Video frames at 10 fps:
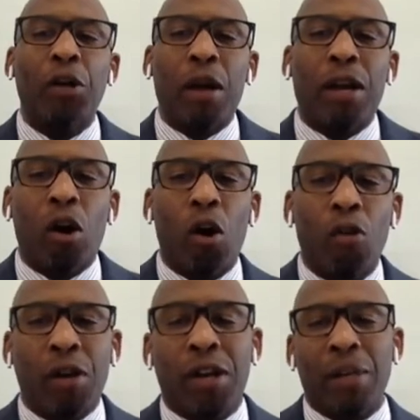found a way
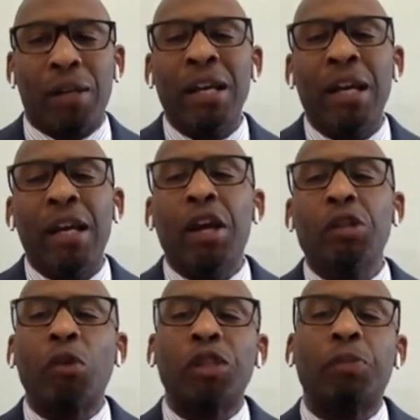to overcome it.
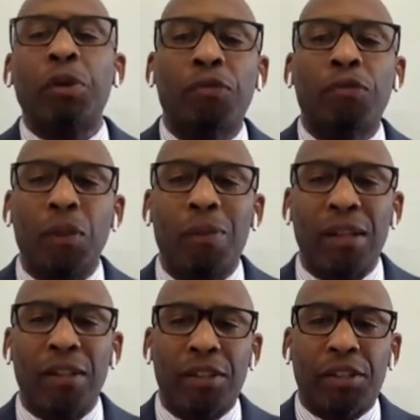Here's what's
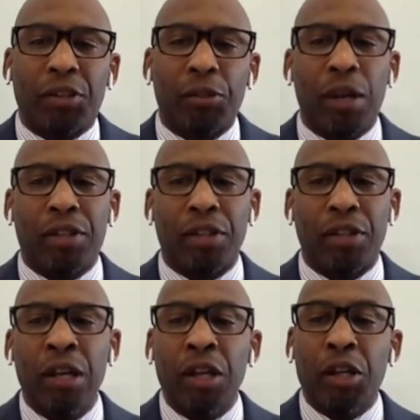beautiful about this
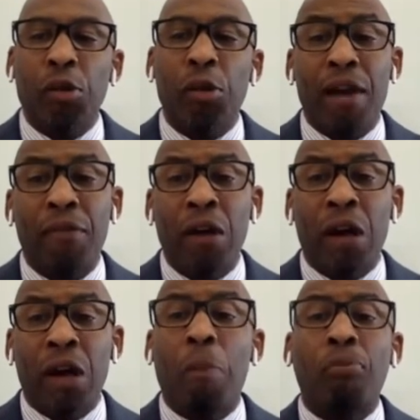situation. You
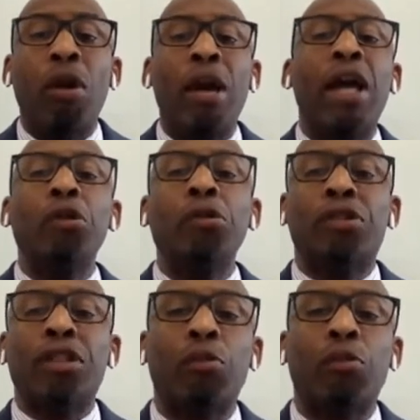have a brand